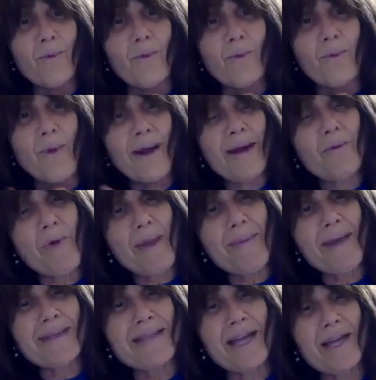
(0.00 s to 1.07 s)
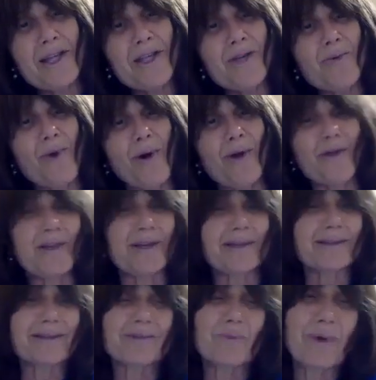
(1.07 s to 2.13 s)
why am I telling you all this?
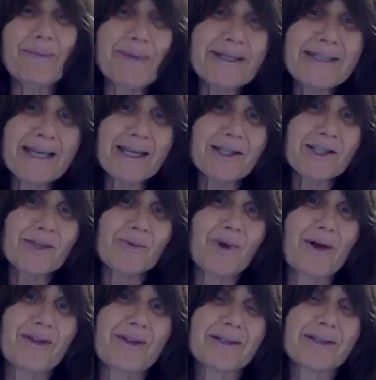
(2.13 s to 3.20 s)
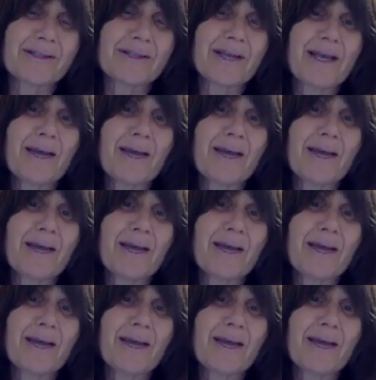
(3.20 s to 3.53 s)
Why am I telling you all this?